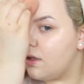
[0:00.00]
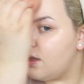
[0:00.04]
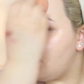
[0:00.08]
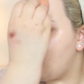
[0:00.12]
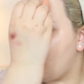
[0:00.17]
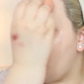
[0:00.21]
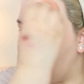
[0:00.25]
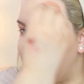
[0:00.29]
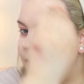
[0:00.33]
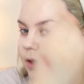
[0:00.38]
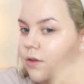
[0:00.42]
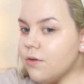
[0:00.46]

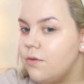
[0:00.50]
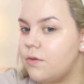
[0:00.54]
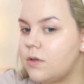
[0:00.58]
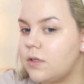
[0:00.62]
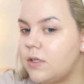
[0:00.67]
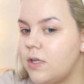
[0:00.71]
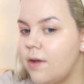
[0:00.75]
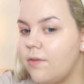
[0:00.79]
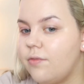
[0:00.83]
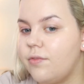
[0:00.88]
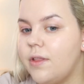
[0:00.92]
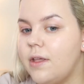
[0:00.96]
Like you
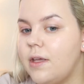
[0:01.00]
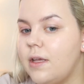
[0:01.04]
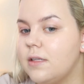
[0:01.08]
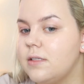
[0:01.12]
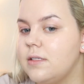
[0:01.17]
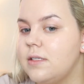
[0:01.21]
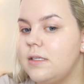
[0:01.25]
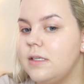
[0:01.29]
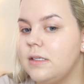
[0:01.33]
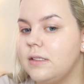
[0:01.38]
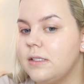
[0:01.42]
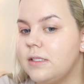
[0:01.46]
definitely can
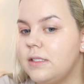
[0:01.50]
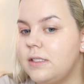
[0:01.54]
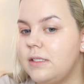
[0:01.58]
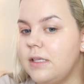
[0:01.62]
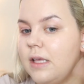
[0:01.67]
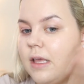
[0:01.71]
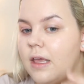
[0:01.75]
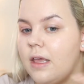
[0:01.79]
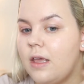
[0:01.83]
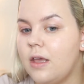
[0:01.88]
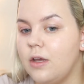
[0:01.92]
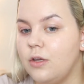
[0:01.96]
still
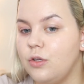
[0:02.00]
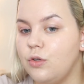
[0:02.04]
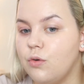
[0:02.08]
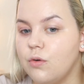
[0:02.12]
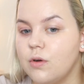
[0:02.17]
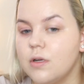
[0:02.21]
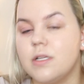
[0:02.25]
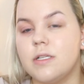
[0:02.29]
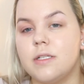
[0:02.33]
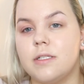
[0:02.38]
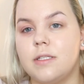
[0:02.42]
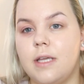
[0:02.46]
see
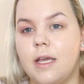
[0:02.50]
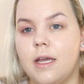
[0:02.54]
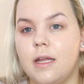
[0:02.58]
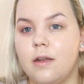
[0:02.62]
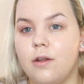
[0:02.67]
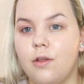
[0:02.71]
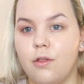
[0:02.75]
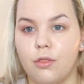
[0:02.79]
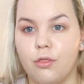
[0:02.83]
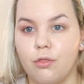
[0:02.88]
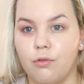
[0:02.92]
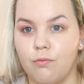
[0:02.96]
your
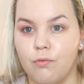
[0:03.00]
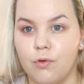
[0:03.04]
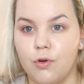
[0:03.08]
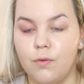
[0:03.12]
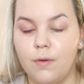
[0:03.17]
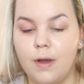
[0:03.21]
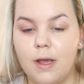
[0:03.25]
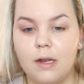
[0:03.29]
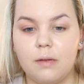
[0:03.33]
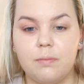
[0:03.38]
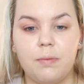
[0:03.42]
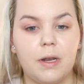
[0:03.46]
skin through
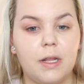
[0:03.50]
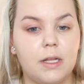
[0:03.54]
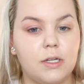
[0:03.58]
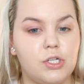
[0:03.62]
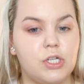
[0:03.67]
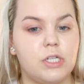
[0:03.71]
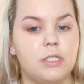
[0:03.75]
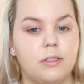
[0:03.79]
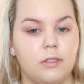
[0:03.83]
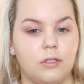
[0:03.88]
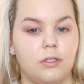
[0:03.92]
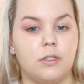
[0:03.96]
it, but it
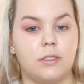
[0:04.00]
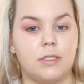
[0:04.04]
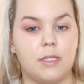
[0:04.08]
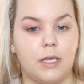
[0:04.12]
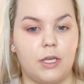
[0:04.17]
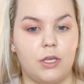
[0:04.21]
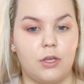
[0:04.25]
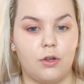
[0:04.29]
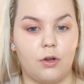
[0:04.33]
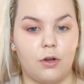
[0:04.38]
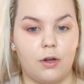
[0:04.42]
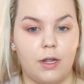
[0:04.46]
just looks
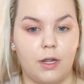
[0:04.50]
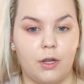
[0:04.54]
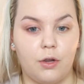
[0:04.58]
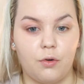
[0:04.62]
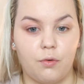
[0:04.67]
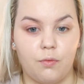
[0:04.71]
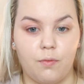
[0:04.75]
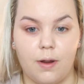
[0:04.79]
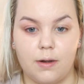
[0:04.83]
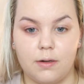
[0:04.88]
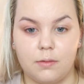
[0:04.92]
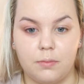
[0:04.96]
like you're
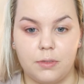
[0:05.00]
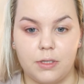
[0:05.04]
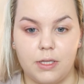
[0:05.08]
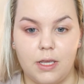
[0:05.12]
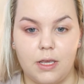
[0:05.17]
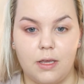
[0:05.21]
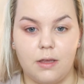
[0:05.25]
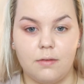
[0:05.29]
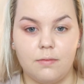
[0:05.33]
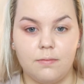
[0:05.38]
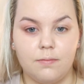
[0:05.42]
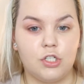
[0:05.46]

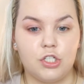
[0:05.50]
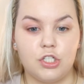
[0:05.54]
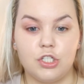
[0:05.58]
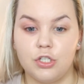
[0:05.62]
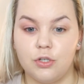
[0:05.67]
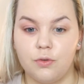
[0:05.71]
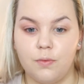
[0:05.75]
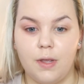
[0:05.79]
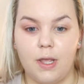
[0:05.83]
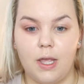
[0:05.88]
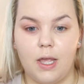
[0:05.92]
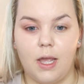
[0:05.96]
incredibly
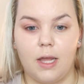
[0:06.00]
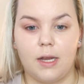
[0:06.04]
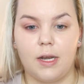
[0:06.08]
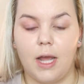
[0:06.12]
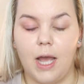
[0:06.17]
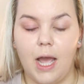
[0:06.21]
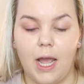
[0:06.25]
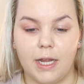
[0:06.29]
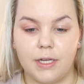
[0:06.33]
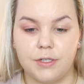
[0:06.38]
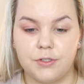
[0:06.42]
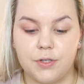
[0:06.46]
dewy and
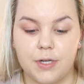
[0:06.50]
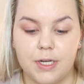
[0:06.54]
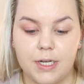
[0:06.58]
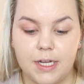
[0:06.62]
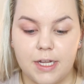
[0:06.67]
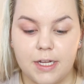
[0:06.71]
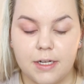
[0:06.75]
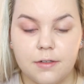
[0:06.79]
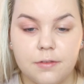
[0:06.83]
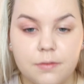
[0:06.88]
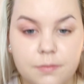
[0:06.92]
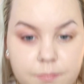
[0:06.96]

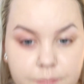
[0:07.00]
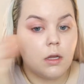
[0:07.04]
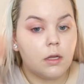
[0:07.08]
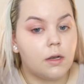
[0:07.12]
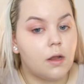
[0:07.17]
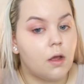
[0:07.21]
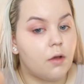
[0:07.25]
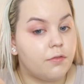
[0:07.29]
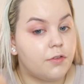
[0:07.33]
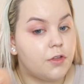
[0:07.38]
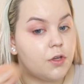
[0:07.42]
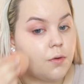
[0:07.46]
hydrated.
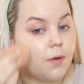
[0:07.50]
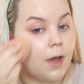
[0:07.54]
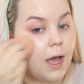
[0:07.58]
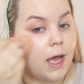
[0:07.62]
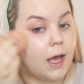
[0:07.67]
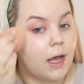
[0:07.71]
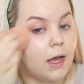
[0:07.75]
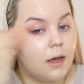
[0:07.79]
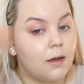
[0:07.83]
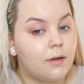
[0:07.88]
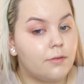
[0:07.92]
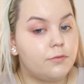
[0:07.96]
Now if you
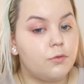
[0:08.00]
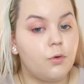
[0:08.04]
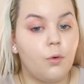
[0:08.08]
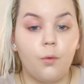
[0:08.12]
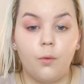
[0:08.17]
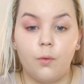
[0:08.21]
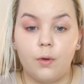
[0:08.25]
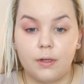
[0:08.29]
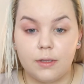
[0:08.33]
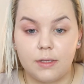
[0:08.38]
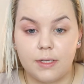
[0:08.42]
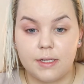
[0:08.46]
have
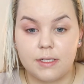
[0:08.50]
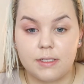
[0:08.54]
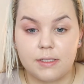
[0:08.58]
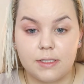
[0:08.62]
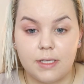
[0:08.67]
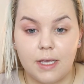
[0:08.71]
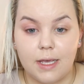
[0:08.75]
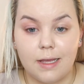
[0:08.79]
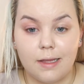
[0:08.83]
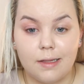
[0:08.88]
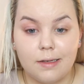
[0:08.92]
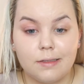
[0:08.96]
oily
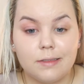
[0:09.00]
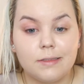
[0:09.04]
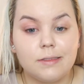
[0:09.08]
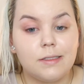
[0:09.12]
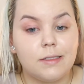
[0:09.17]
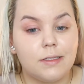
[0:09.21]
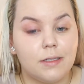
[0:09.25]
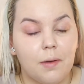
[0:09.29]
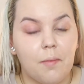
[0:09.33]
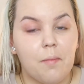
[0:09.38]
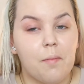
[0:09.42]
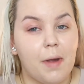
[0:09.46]
skin,
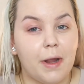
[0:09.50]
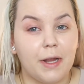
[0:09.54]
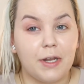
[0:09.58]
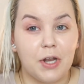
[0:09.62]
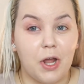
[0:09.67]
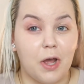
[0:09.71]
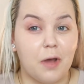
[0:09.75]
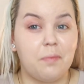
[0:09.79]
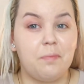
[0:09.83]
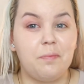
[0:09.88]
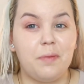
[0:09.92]
might not